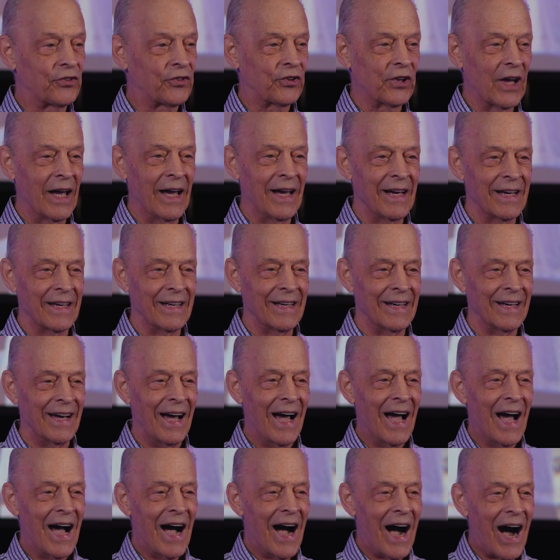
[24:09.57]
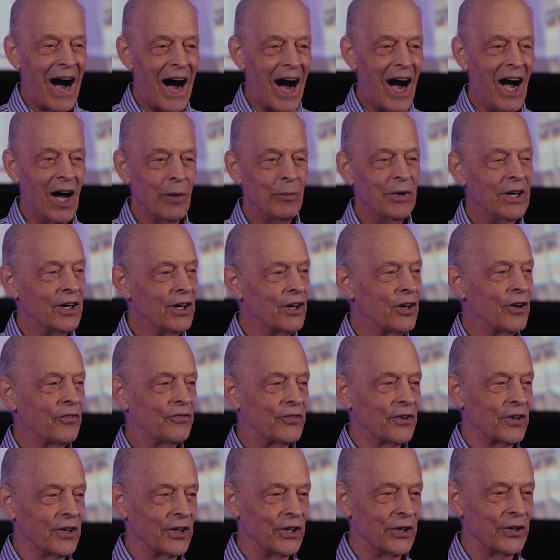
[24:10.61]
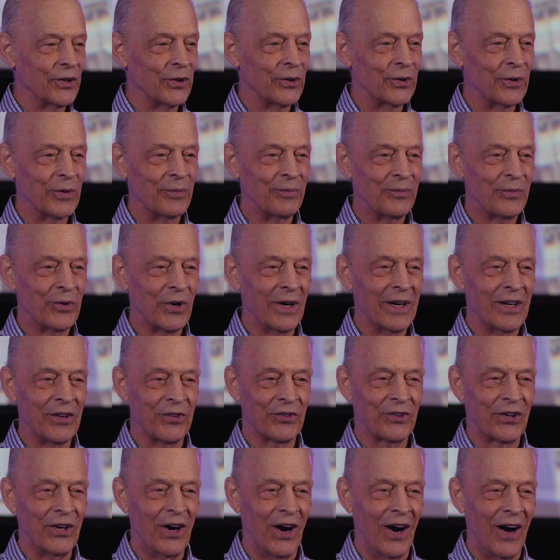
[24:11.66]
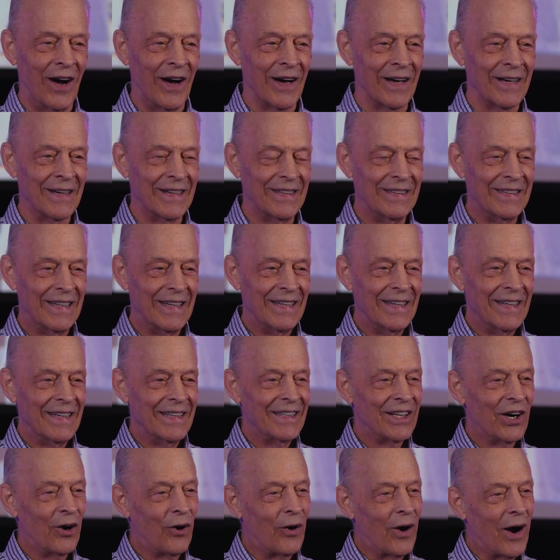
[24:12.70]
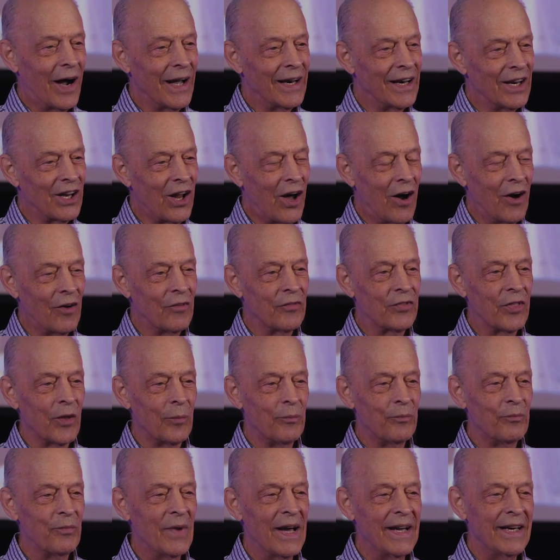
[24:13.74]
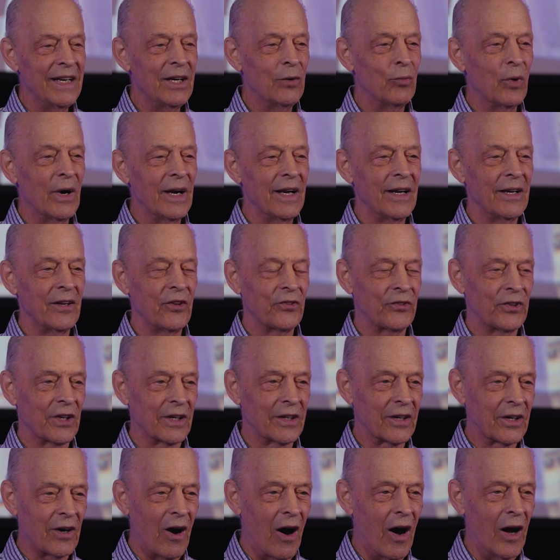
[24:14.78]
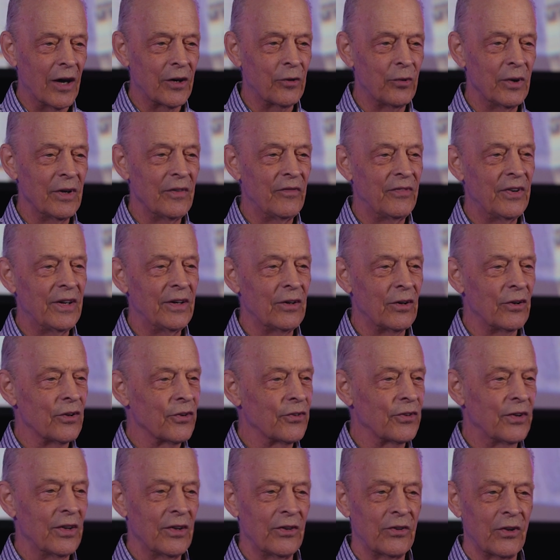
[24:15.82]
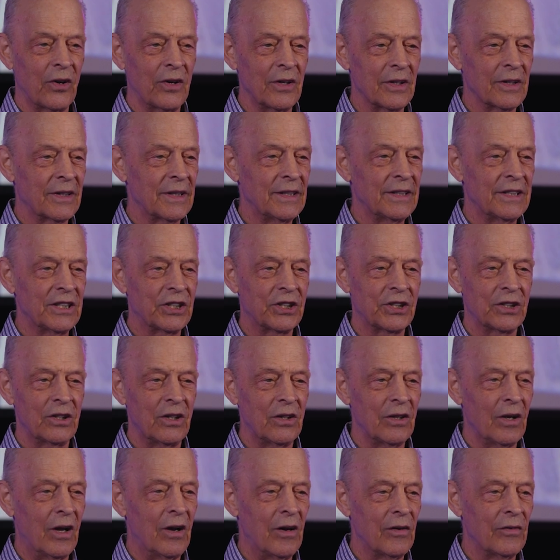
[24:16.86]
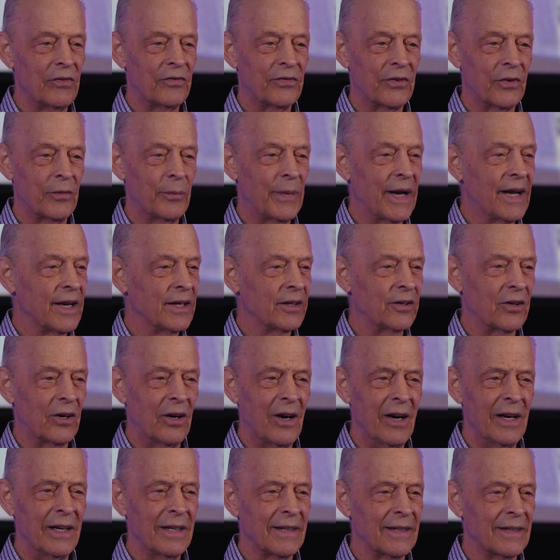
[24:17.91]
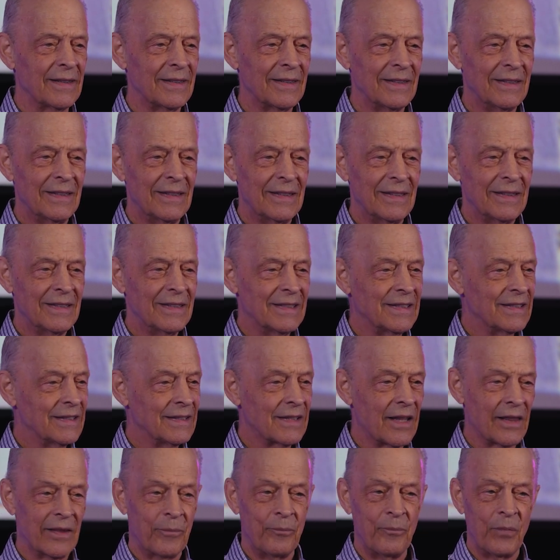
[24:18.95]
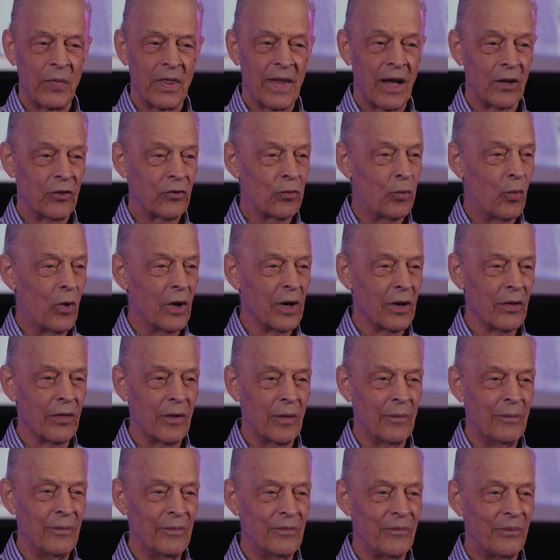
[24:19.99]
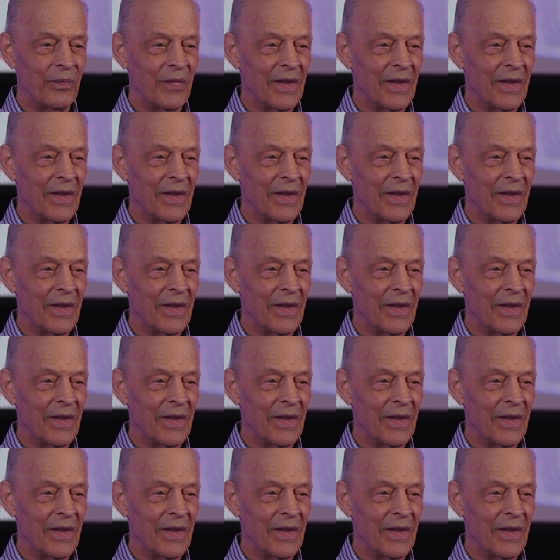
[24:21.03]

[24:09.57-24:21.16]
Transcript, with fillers: say, I'm here for you. Praise God. You know, I love the many ways that God reveals his unconditional love for mankind. That's one of them.